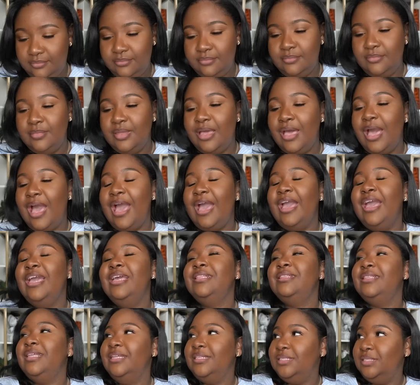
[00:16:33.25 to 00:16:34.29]
Oh, I
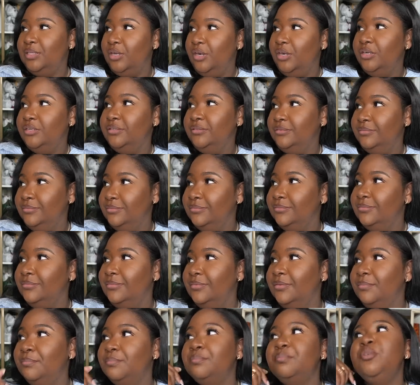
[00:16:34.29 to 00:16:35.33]
hate that skirt.
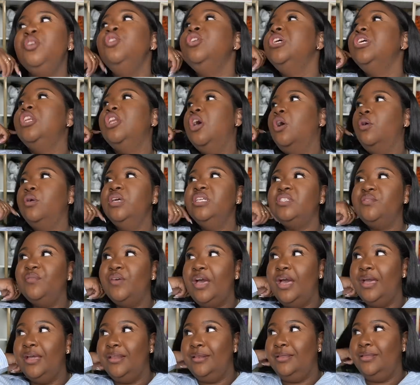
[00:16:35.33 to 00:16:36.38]
You didn't know. It's
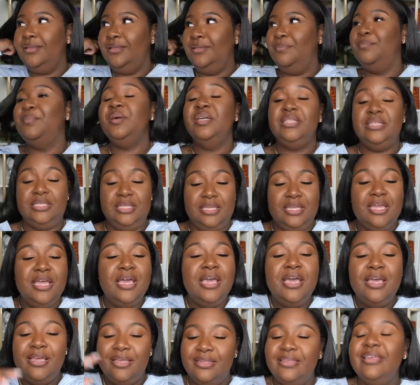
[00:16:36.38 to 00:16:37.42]
fine. But
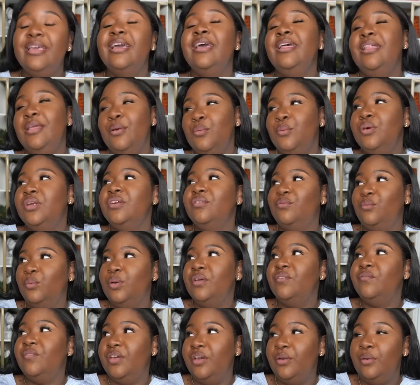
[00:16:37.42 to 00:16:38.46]
yeah, that would have
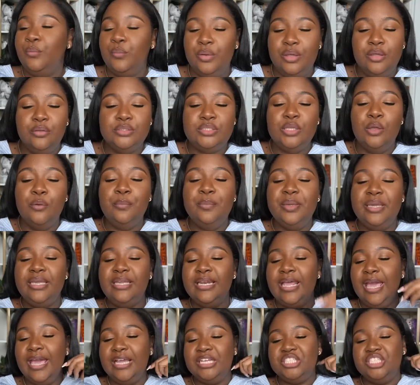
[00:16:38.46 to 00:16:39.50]
went very well. So
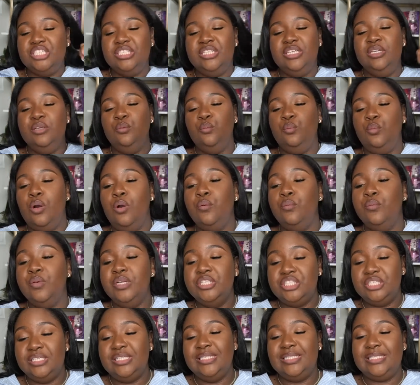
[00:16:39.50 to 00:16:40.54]
Bean actually
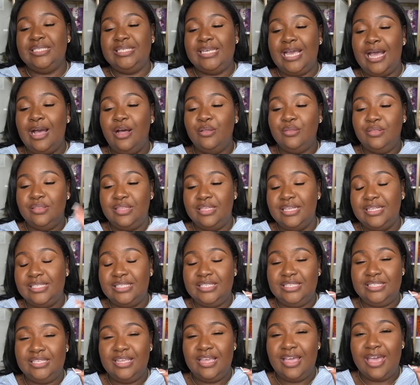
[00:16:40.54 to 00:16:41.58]
originally styled
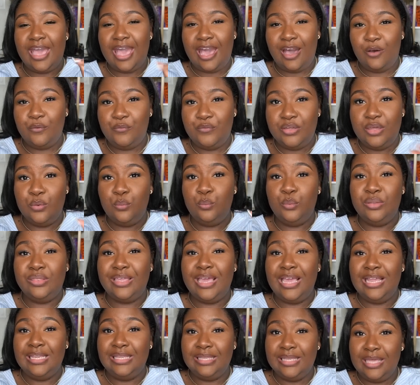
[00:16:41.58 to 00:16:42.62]
this outfit with
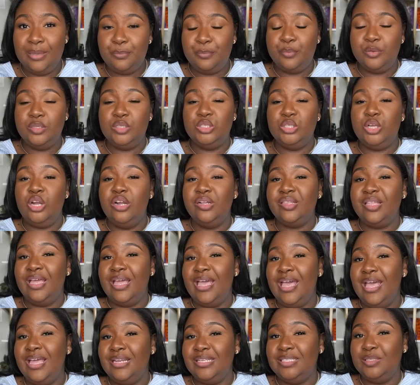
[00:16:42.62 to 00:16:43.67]
a leopard skirt that
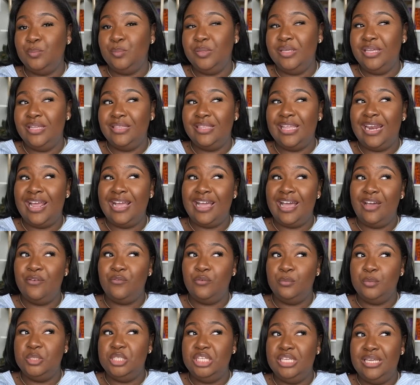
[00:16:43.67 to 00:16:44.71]
had a split that I got
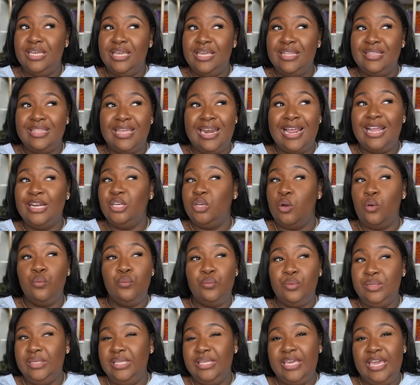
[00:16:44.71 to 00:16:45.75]
from Shein that I don't
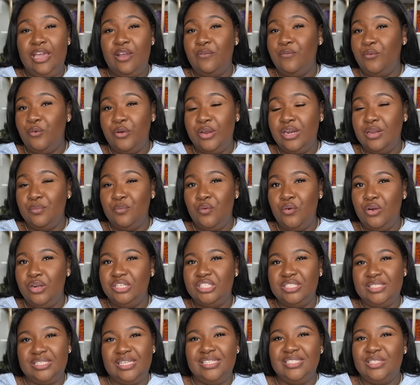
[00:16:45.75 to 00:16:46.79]
really care for anymore
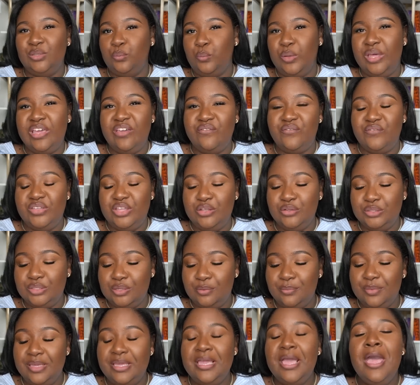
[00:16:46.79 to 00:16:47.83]
just because the way it feels
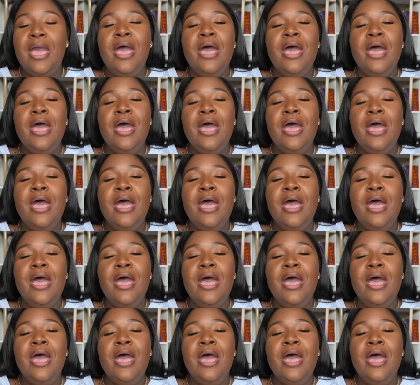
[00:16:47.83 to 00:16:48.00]
on me.